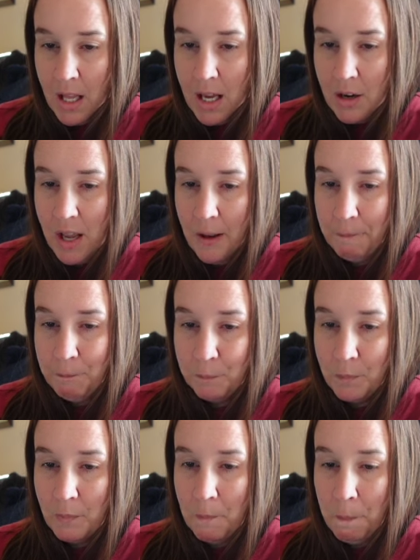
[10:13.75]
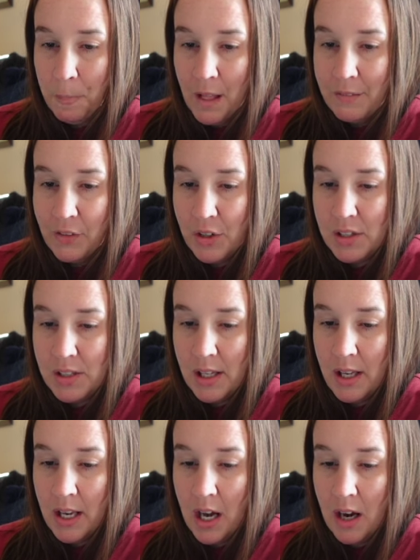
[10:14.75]
Okay, first
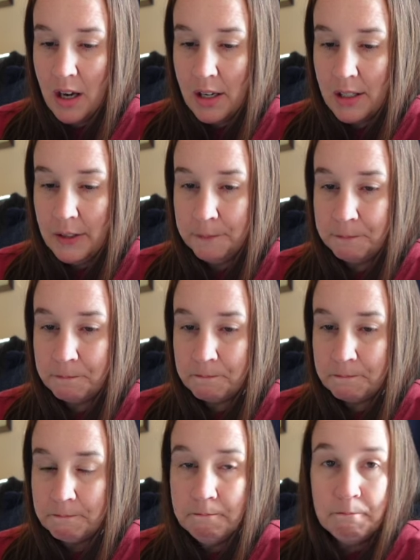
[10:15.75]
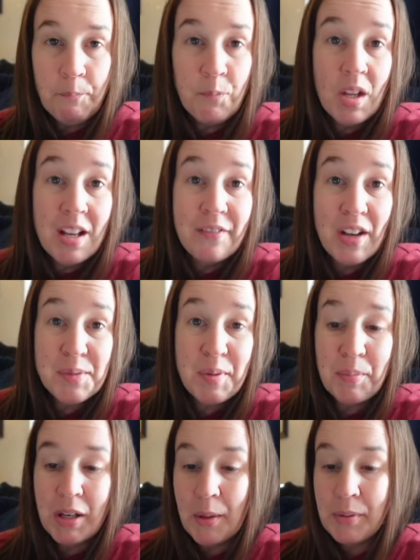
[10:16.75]
thing on
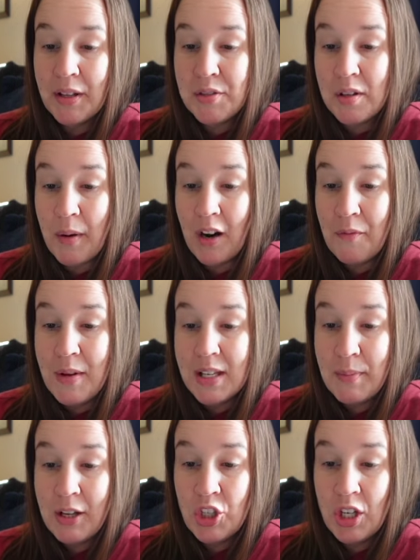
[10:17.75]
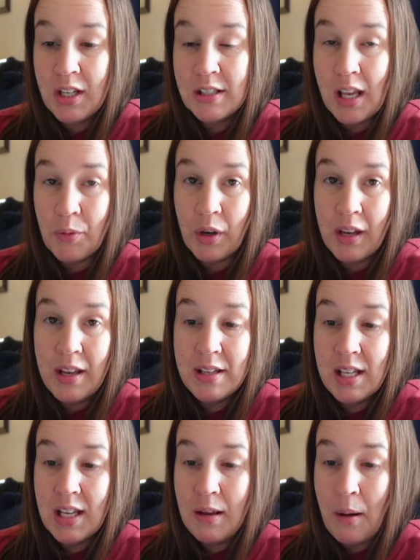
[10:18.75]
Facebook Marketplace is a pair of Miss Me jeans. They were
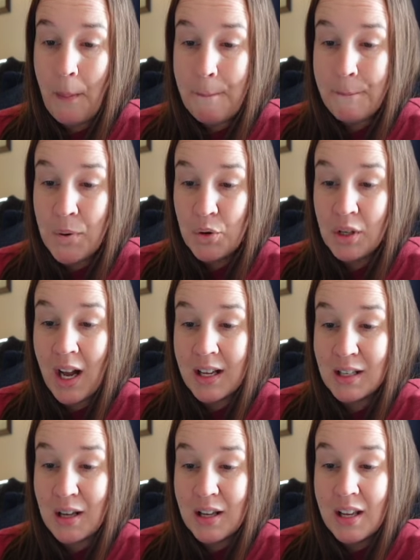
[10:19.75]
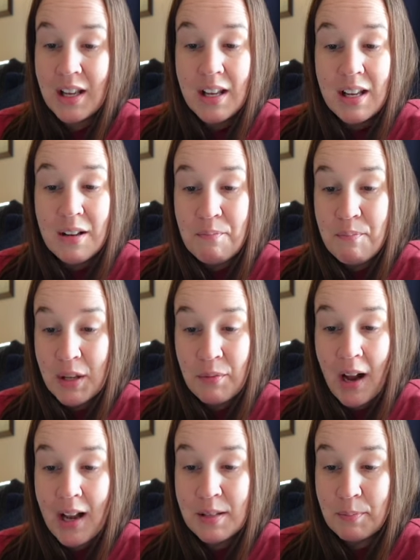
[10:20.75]
easy boot cut,
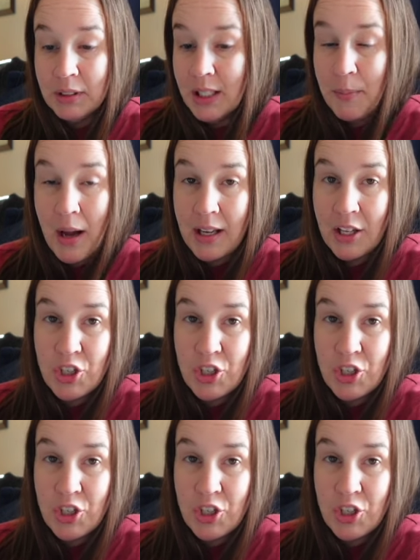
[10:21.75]
mid-rise bling pocket